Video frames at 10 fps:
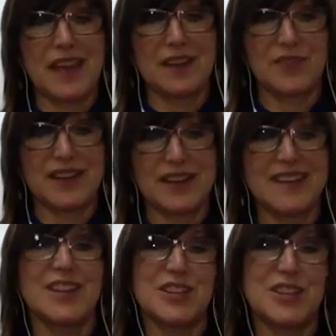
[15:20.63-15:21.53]
angry,
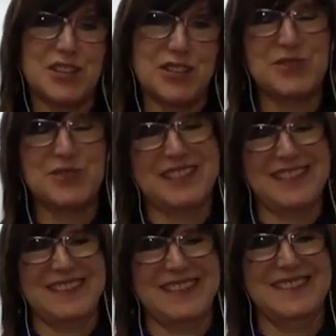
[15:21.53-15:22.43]
you did
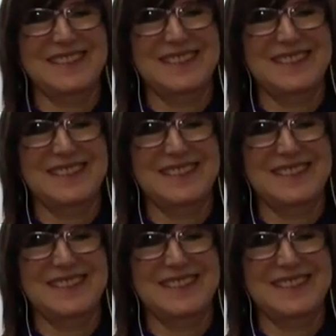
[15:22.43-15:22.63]
it.